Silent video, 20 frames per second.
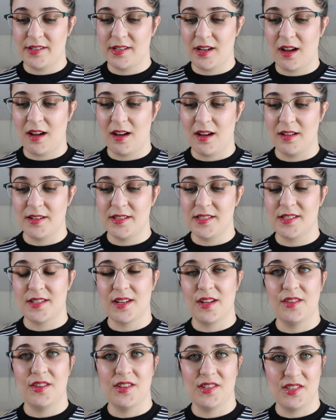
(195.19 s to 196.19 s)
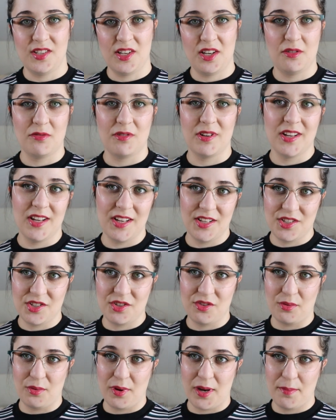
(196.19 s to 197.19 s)
Tartt's The Secret
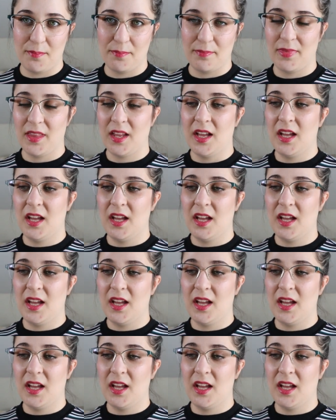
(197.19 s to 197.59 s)
History.